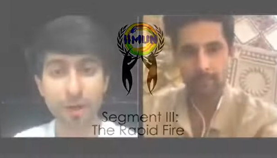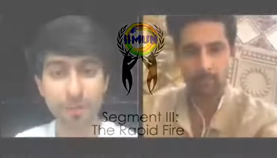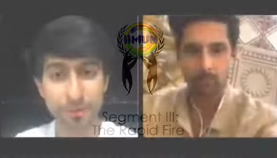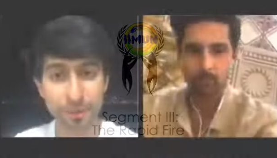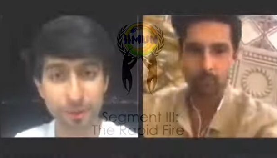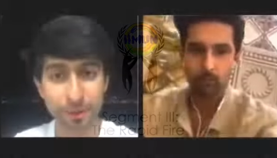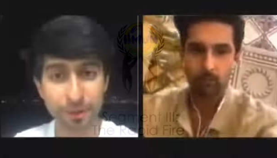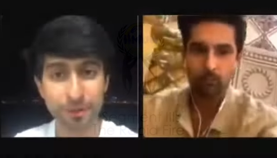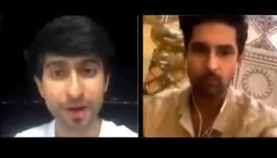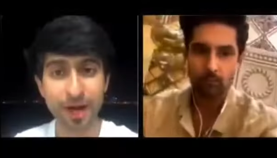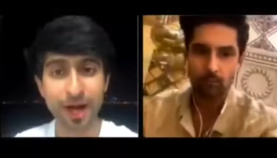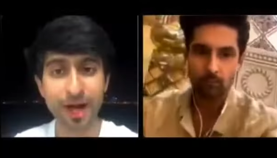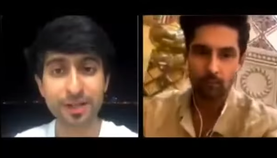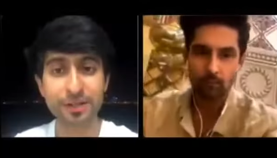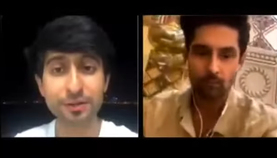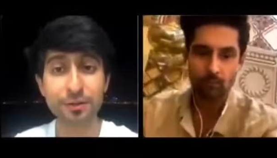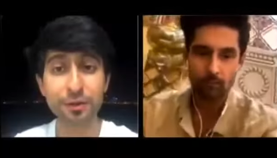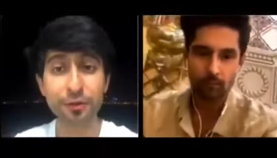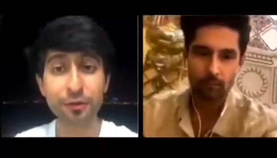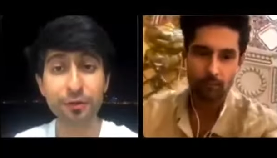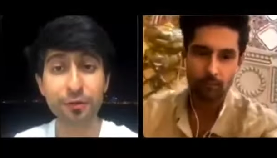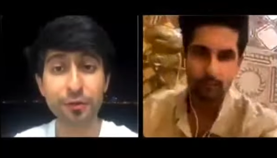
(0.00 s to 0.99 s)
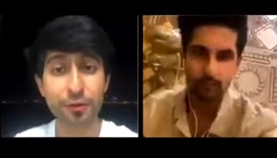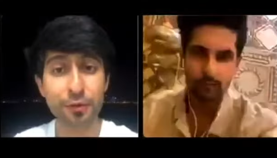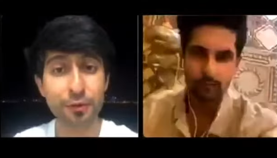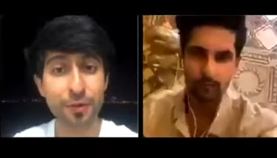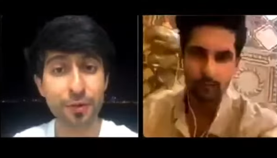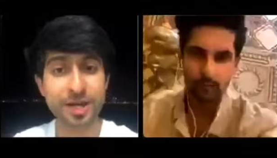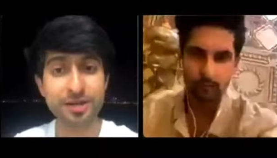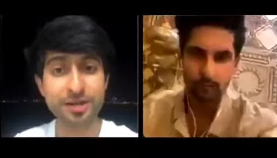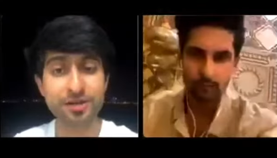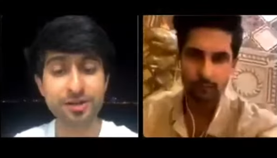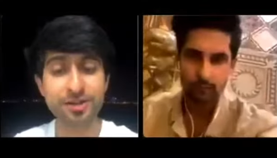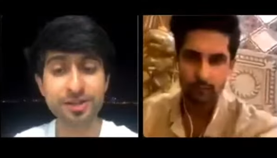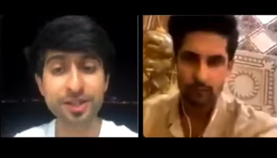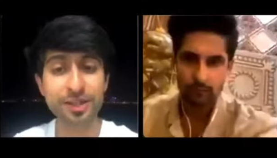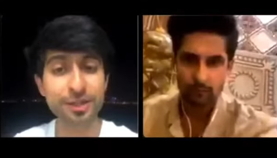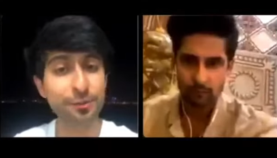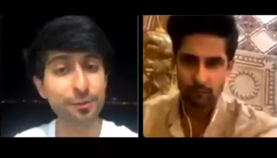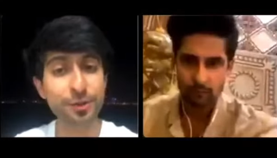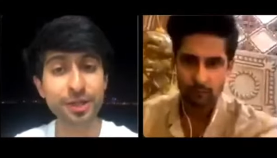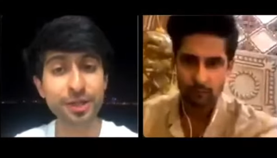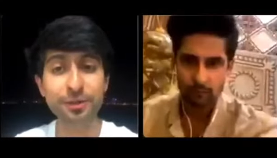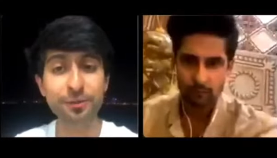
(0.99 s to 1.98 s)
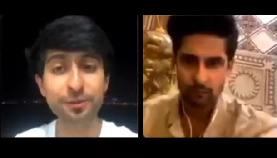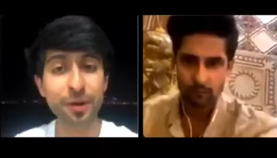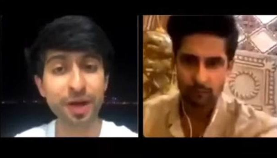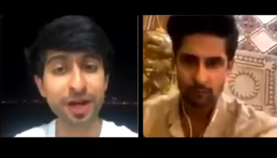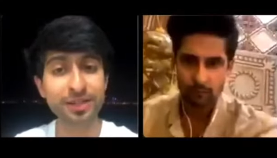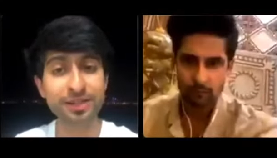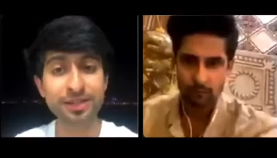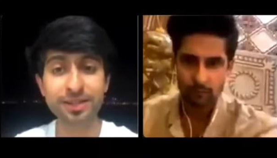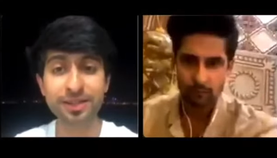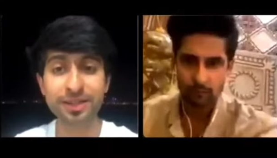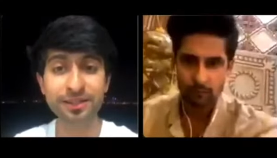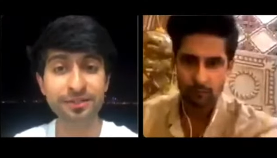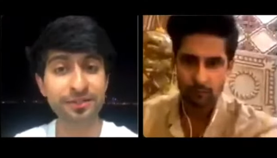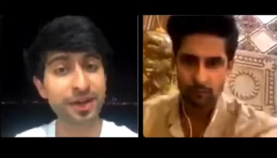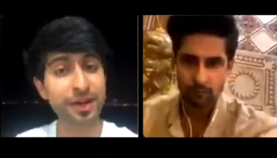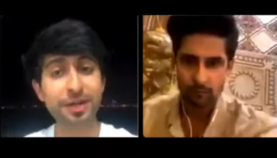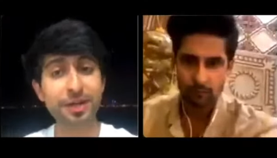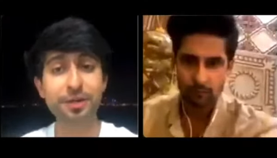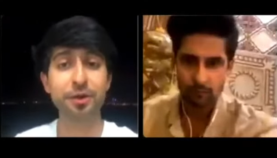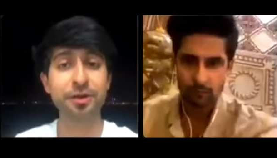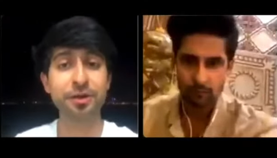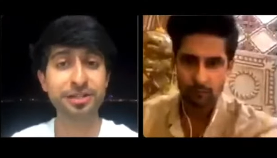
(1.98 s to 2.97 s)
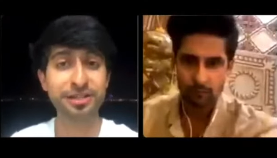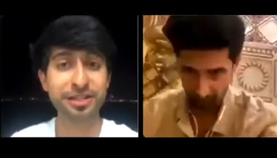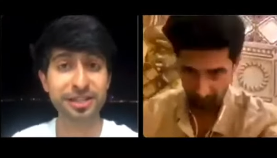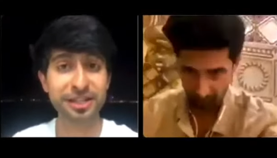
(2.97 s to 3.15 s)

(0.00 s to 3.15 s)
Speaker 1: So I'm going to ask you a few questions and you need to answer it very